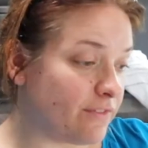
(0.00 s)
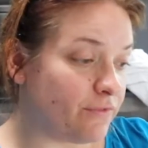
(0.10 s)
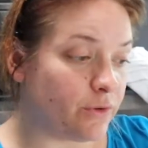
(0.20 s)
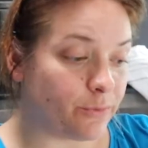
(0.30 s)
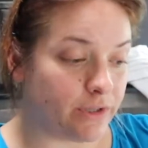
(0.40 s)
a
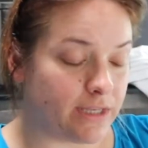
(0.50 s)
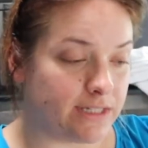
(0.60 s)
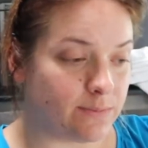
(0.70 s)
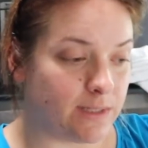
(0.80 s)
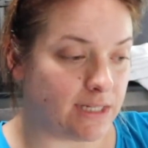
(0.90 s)
few more
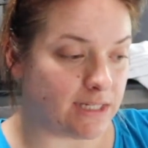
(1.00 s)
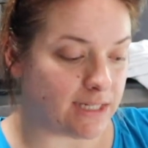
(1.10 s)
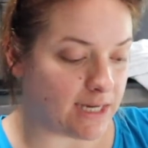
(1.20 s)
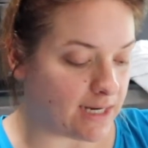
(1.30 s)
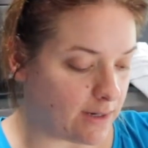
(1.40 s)
things we need to
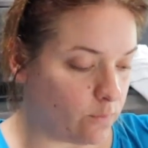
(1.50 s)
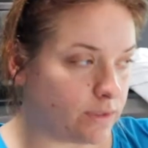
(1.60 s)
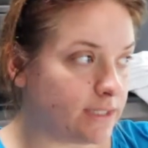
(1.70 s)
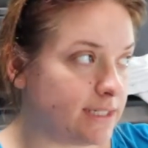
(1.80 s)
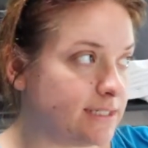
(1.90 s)
get. I
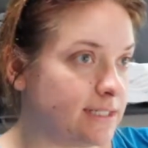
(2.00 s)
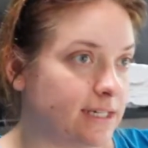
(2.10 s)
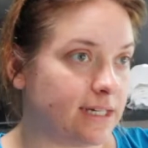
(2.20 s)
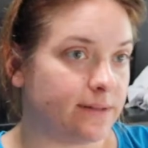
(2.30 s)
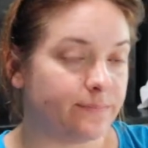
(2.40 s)
would like to
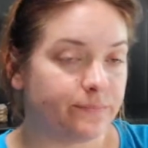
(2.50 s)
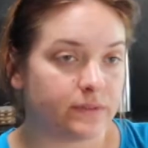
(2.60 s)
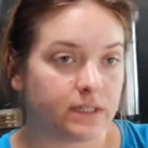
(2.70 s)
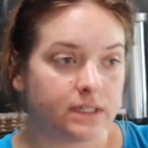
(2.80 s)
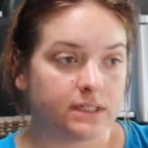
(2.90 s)
get
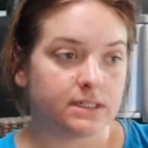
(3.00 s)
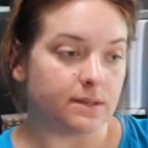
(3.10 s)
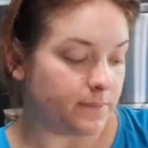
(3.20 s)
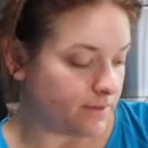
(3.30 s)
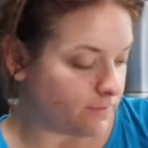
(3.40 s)

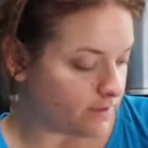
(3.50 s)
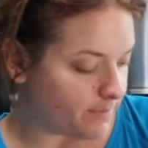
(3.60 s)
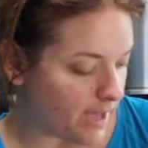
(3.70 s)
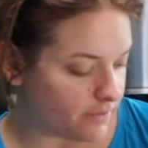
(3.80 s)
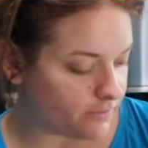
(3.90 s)
something for the
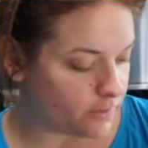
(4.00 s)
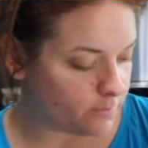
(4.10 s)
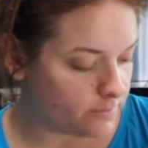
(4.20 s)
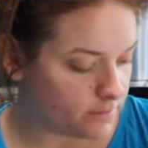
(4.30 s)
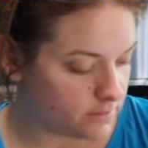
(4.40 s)

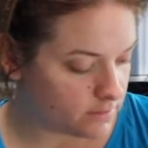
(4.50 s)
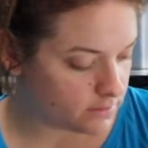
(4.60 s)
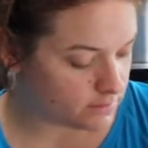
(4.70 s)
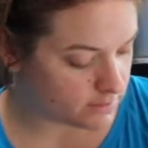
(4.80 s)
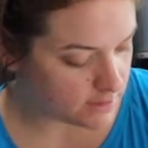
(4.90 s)
bathroom,
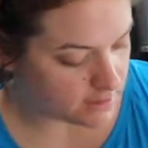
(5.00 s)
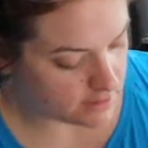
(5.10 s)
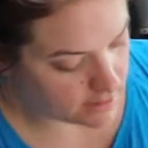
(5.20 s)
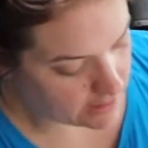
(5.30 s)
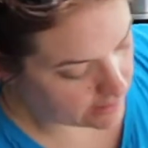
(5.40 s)

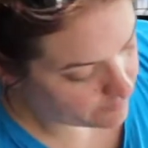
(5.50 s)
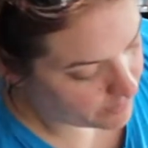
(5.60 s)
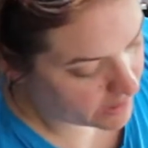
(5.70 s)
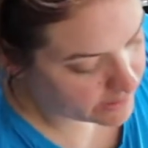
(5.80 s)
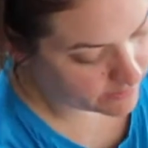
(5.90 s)
and then
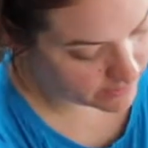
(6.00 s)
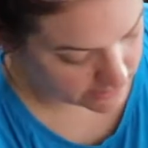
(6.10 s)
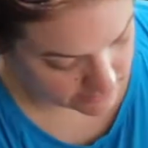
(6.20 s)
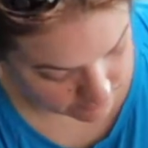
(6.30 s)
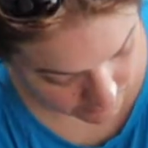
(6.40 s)
possibly
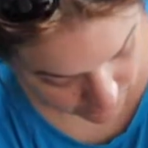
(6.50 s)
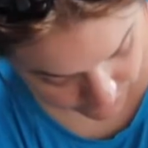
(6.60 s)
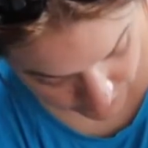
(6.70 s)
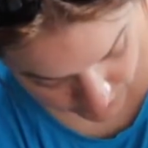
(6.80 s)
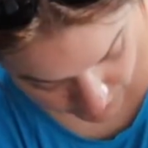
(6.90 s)
something
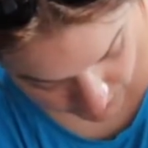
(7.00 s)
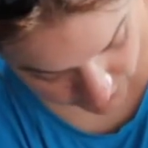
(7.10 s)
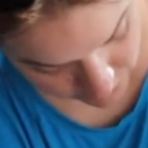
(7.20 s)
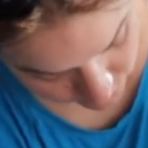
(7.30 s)
for under here to